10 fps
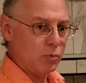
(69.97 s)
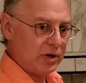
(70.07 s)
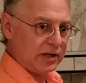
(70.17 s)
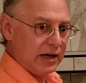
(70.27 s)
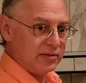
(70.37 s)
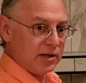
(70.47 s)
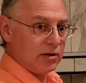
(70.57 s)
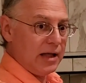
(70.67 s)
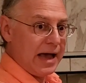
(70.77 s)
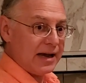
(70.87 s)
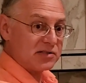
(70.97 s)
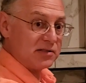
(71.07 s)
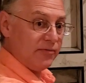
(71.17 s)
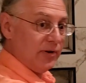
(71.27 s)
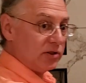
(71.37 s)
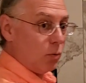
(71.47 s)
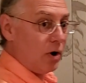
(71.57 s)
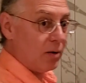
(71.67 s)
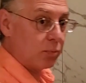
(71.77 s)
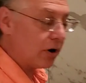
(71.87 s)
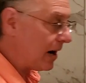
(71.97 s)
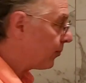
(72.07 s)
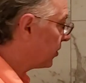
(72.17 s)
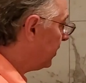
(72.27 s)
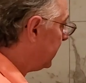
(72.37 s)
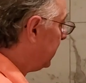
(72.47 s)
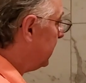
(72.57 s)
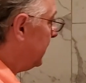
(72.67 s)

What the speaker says: We cut the glass to fit the wall properly,